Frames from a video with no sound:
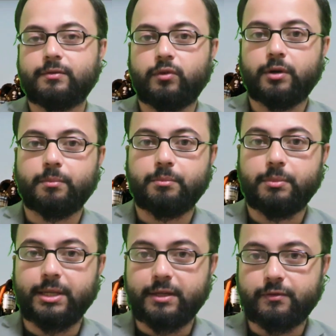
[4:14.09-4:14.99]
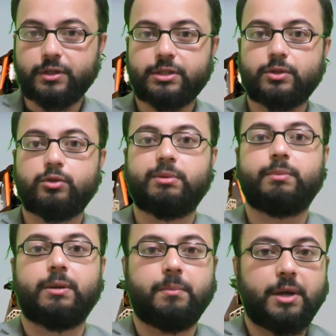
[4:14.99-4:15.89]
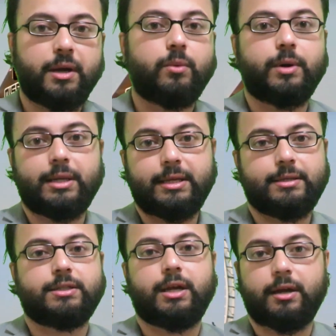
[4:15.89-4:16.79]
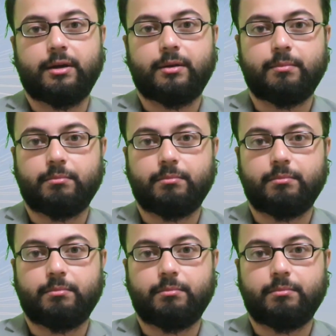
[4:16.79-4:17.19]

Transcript: for believers to be prepared when he is here.